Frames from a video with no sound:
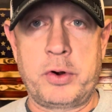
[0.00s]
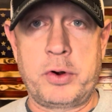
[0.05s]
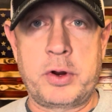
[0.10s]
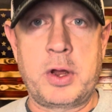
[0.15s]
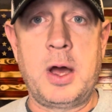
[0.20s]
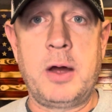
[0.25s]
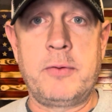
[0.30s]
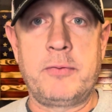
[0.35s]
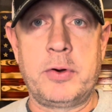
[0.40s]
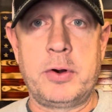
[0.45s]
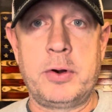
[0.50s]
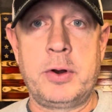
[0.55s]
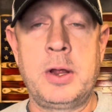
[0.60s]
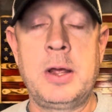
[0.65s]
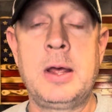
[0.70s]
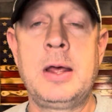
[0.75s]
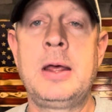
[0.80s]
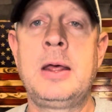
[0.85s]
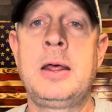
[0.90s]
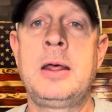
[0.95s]
covered,
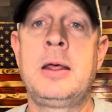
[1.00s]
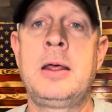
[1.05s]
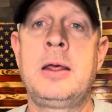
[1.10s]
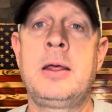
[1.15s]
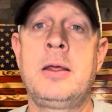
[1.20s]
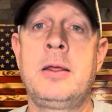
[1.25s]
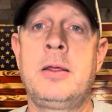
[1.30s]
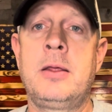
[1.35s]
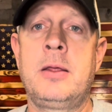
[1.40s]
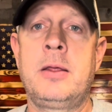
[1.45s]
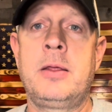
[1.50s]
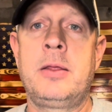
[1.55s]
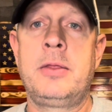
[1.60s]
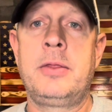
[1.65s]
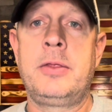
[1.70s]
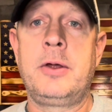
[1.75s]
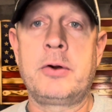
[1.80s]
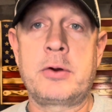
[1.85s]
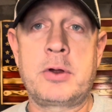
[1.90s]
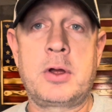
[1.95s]

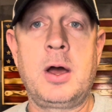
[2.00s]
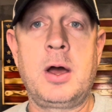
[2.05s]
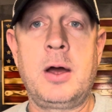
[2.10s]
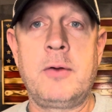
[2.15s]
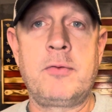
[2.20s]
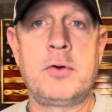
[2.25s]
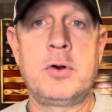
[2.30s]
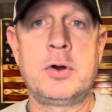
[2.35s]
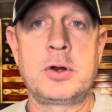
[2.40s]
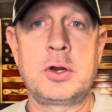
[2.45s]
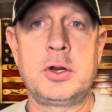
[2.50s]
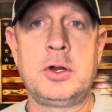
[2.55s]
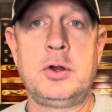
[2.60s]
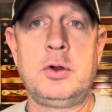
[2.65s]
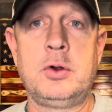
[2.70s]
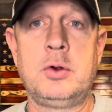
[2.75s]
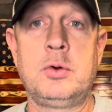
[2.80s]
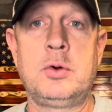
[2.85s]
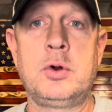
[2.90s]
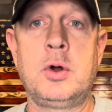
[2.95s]
they're covering
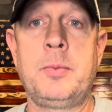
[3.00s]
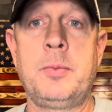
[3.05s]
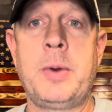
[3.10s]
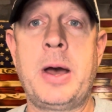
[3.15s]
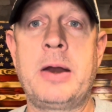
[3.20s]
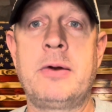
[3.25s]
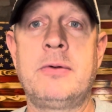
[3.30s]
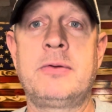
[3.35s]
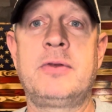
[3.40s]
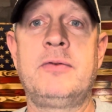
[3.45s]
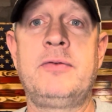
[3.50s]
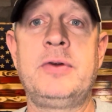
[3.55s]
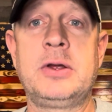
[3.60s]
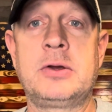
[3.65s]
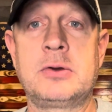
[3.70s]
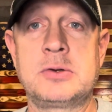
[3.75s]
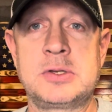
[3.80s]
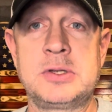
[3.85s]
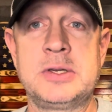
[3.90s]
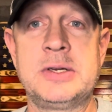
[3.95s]
you no matter if the
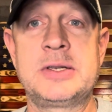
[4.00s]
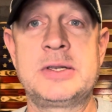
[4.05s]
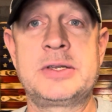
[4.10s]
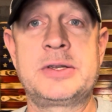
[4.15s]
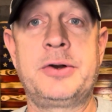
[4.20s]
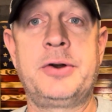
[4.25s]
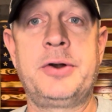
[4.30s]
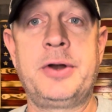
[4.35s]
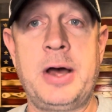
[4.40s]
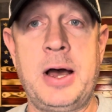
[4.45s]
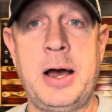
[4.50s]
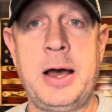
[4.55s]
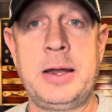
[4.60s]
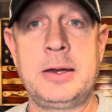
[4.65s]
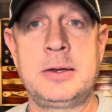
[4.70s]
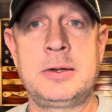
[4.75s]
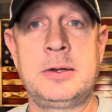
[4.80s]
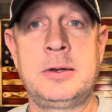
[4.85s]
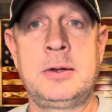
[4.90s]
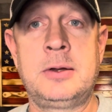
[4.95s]
vehicle is listed or
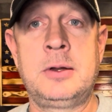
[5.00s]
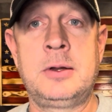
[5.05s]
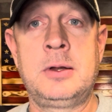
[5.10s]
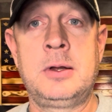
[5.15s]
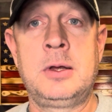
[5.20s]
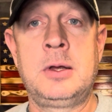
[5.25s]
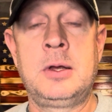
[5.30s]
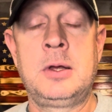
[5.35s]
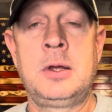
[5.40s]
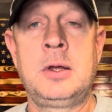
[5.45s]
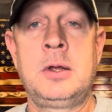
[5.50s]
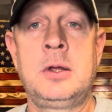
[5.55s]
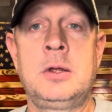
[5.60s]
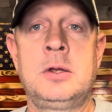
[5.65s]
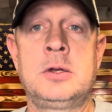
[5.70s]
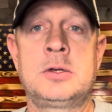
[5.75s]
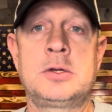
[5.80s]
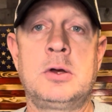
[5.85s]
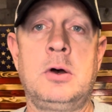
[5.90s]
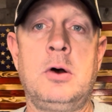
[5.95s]
not.
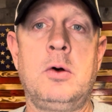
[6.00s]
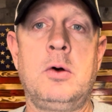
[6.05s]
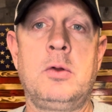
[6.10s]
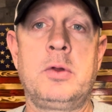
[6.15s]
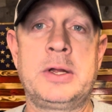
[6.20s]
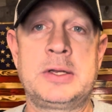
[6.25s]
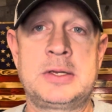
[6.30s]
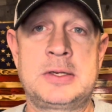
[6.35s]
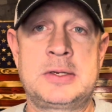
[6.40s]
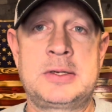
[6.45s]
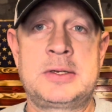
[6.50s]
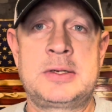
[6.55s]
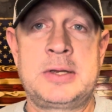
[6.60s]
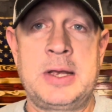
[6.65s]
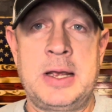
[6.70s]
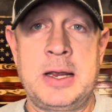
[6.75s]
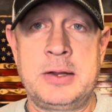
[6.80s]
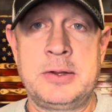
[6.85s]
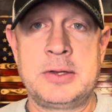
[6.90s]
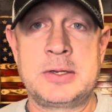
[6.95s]
So let's
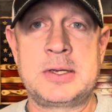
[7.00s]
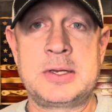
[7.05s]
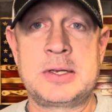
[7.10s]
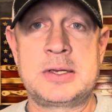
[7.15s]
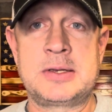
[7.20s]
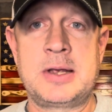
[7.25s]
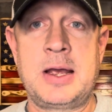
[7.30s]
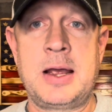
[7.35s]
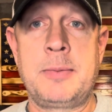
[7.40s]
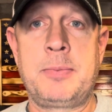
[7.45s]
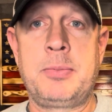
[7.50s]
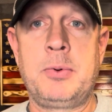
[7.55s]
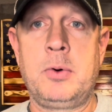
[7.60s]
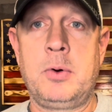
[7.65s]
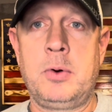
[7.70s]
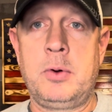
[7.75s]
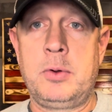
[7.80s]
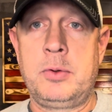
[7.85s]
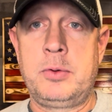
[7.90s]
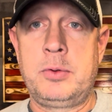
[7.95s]
say in this
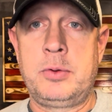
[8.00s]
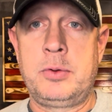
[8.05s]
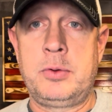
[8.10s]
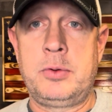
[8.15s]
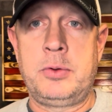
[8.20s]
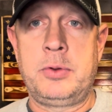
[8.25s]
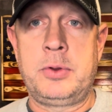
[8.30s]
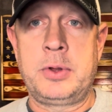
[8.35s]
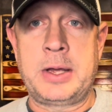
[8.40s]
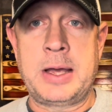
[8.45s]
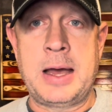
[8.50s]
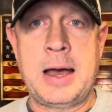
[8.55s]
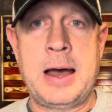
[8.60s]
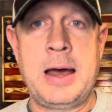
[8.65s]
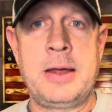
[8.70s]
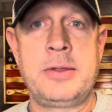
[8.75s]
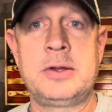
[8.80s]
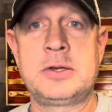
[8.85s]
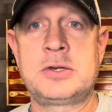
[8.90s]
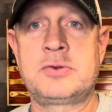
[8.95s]
example, the
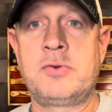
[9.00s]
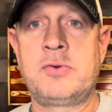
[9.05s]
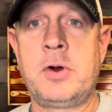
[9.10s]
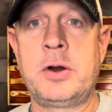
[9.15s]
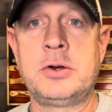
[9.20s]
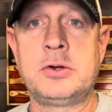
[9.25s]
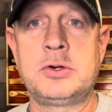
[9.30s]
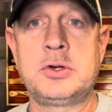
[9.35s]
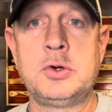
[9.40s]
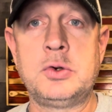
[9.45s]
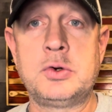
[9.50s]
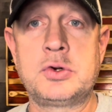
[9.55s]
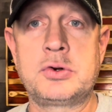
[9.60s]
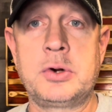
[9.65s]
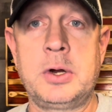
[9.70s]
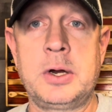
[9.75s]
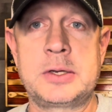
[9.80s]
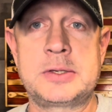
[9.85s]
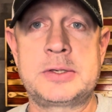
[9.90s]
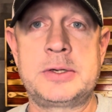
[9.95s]
guy that's running two
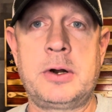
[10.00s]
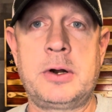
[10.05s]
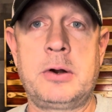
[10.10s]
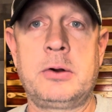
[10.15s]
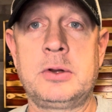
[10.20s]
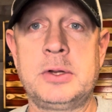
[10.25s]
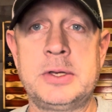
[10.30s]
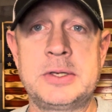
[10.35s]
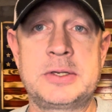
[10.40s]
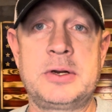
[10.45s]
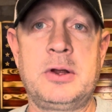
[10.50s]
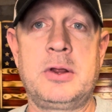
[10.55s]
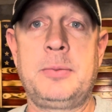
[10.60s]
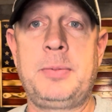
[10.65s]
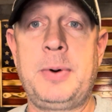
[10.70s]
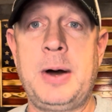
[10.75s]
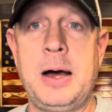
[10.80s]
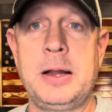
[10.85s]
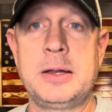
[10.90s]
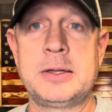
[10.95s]
trucks that aren't listed on the
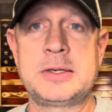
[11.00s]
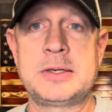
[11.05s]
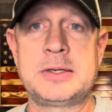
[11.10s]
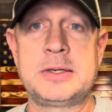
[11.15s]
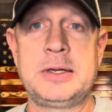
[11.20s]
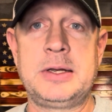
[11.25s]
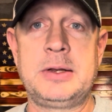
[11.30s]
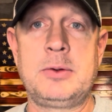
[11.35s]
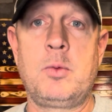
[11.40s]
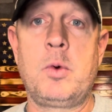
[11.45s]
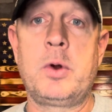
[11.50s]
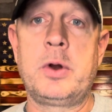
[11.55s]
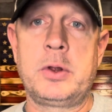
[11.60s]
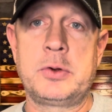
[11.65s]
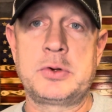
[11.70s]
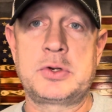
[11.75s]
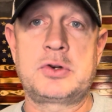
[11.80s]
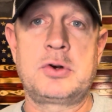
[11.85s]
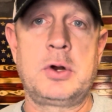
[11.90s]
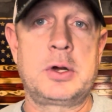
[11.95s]
policy, one of
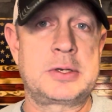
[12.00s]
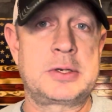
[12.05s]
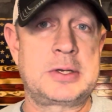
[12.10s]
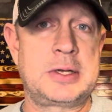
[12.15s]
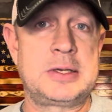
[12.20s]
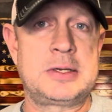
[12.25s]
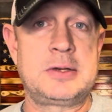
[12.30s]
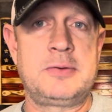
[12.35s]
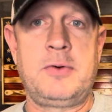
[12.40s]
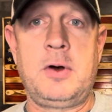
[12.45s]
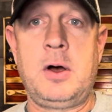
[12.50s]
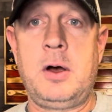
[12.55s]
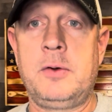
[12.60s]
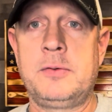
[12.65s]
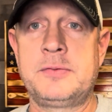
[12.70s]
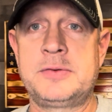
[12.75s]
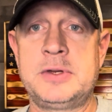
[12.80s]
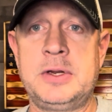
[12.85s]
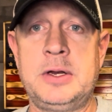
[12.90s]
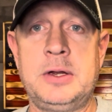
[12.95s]
those trucks gets
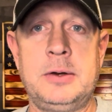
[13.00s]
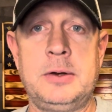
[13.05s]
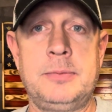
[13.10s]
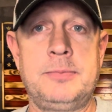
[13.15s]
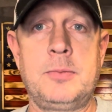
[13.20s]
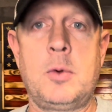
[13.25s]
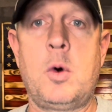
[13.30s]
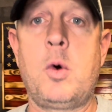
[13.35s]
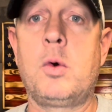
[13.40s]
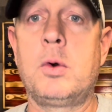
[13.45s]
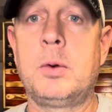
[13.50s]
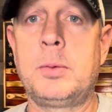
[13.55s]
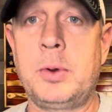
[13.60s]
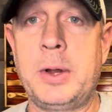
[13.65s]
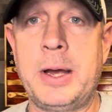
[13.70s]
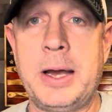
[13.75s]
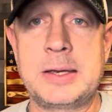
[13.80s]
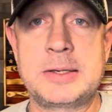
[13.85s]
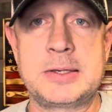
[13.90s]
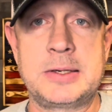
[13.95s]
involved in a horrible
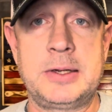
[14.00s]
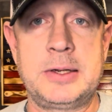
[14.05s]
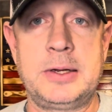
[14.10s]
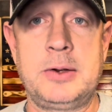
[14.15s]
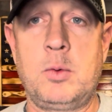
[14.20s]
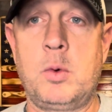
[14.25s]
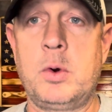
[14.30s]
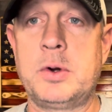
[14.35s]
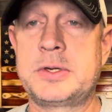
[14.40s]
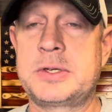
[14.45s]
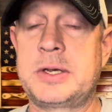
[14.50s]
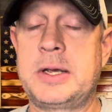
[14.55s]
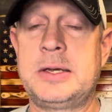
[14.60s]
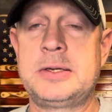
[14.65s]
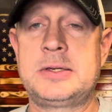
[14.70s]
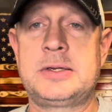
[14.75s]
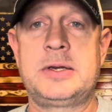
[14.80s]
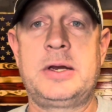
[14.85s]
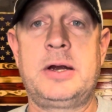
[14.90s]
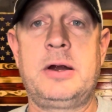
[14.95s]
accident. Worst
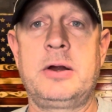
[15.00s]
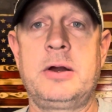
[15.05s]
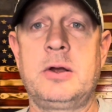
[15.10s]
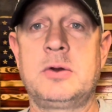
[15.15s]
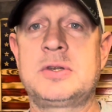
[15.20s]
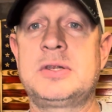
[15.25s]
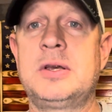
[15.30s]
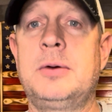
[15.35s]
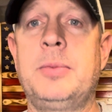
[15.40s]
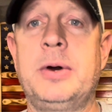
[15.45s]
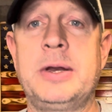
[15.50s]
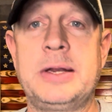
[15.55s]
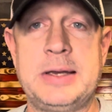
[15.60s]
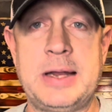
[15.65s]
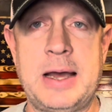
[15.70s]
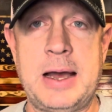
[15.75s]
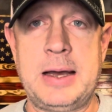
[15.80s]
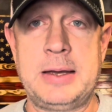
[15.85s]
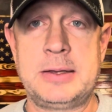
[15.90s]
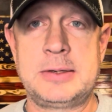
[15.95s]
case scenario, somebody
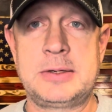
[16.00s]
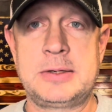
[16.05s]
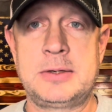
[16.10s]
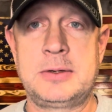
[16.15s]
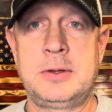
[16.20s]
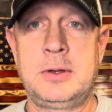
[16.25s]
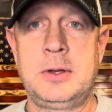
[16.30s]
dies.